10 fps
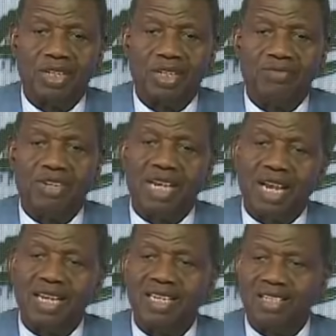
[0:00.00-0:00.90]
If the
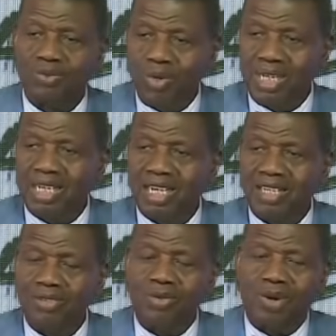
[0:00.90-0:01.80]
hand is
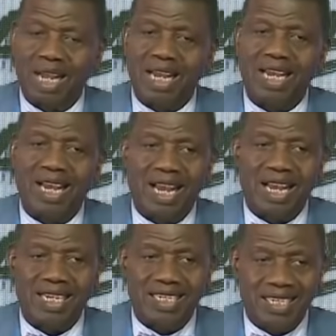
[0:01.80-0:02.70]
withered, you can't
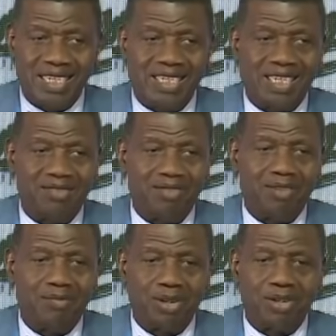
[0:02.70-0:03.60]
hide it.
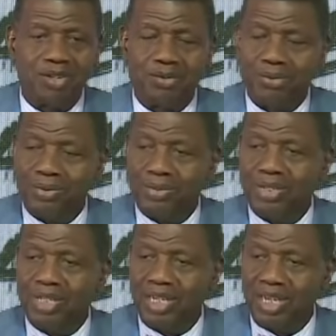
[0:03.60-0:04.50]
Everybody will
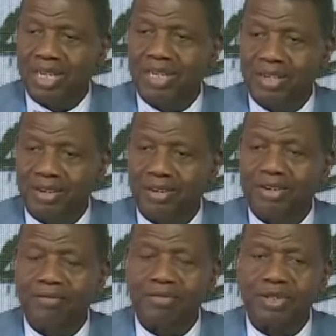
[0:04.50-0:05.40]
see, here
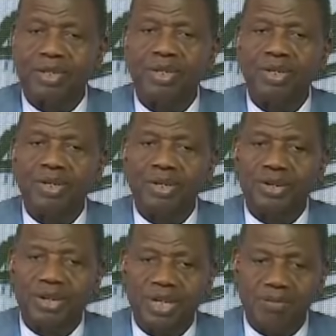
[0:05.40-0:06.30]
comes
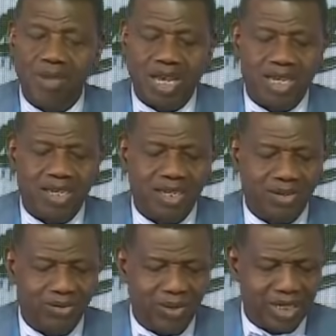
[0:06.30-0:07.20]
a
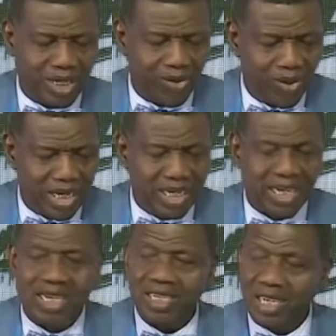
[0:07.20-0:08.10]
man with a
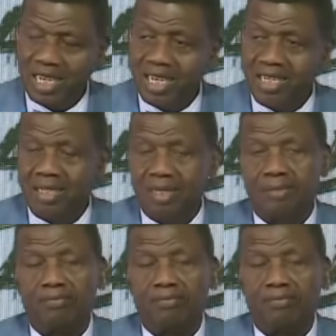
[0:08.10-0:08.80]
withered hand.